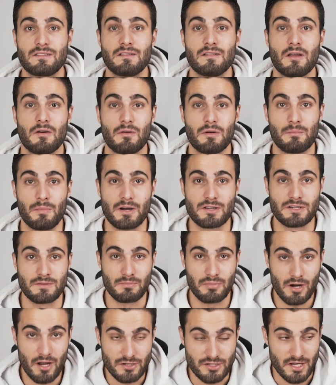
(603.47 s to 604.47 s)
the lower budget
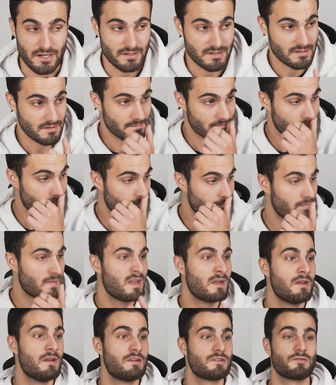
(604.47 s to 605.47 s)
projects.
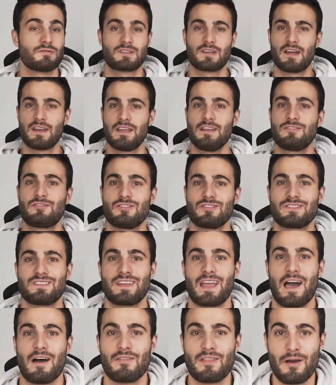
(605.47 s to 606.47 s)
So it's kind of
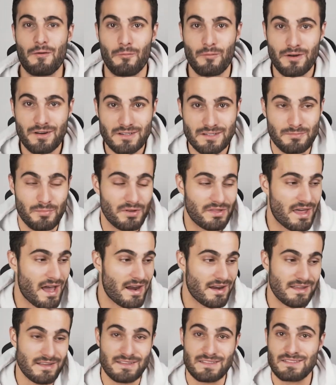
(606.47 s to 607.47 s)
interesting how that works, but
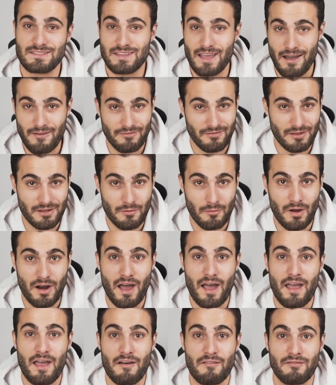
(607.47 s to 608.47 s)
that is definitely what
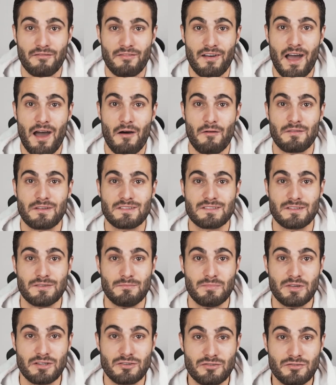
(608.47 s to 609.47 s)
I have found to
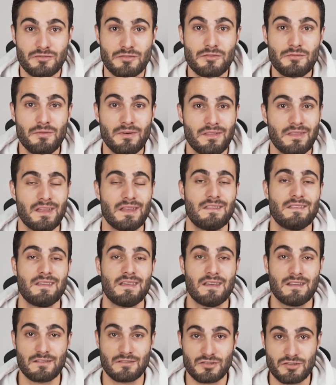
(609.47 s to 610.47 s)
be true within the
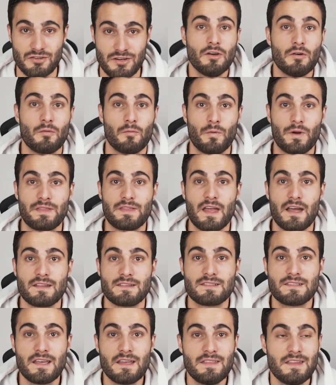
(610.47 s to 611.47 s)
industry. So with that
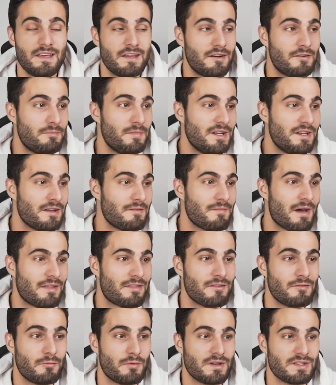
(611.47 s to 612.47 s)
said, the intermediate
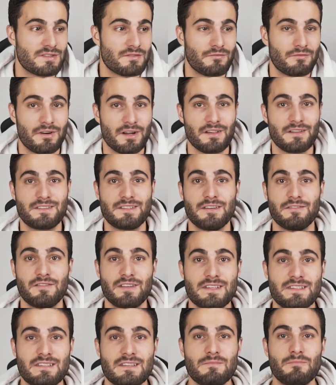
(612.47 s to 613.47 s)
method was
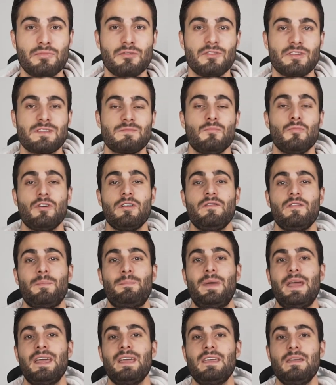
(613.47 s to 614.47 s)
relatively simple. It's more of a
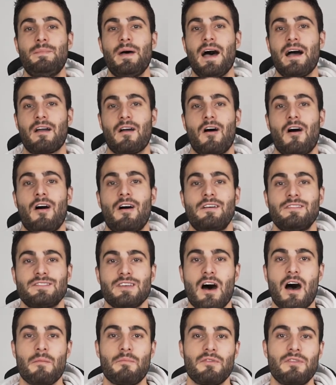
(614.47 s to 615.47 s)
piggyback on
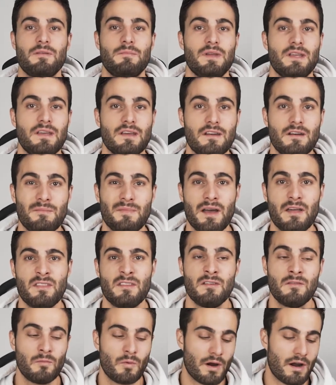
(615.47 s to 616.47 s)
top of the beginner
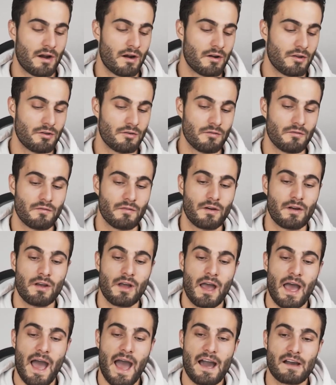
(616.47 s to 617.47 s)
method, where you've
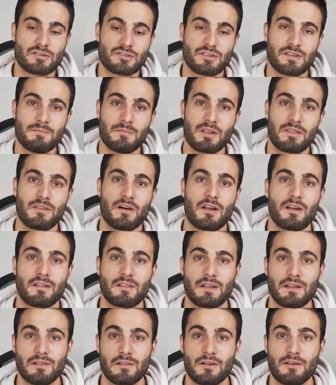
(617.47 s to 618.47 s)
actually
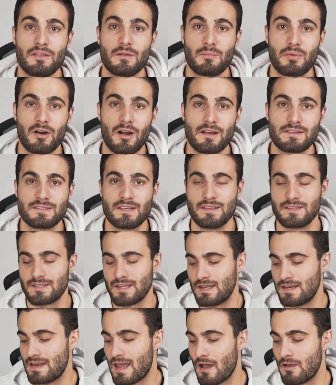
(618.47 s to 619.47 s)
methodically learned the process
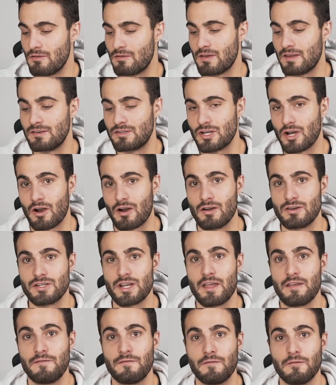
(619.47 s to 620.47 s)
and now you can charge
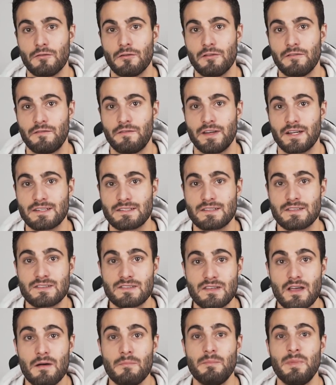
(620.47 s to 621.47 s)
a full fixed
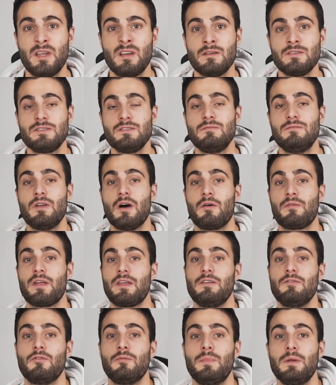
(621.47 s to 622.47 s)
sum because you know that
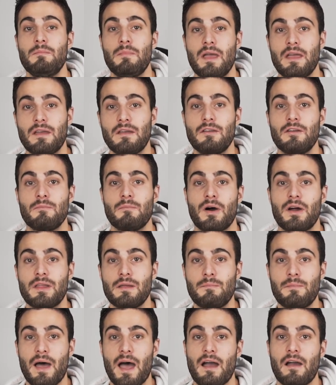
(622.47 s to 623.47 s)
you will be making your
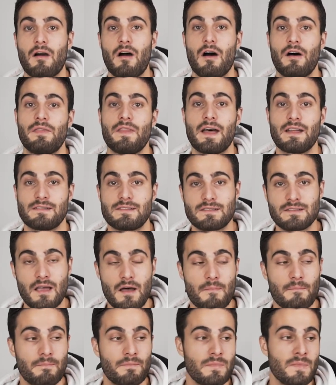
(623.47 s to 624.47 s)
money back on that
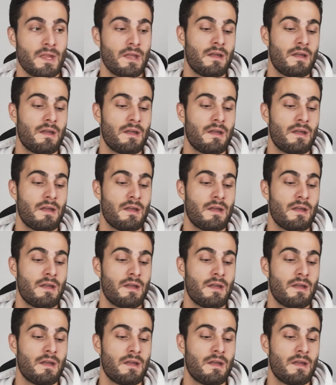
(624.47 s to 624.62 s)
sum.